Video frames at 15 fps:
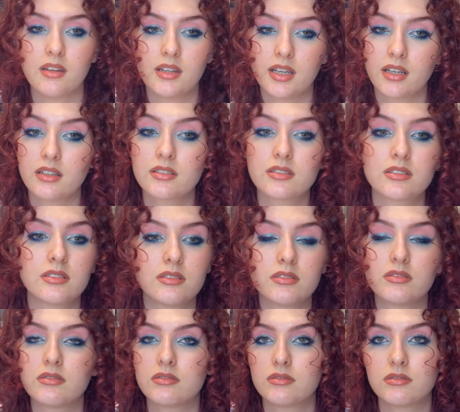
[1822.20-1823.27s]
next
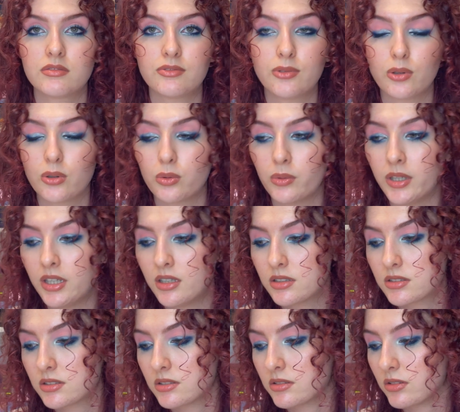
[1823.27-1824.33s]
4
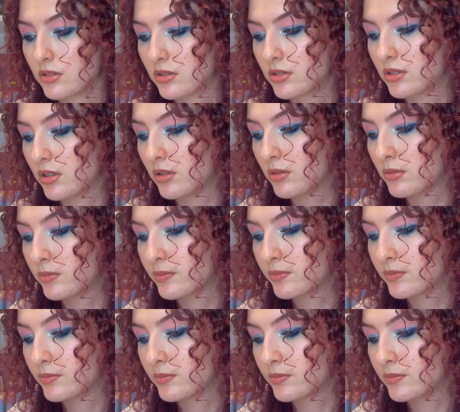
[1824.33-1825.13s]
weeks or so.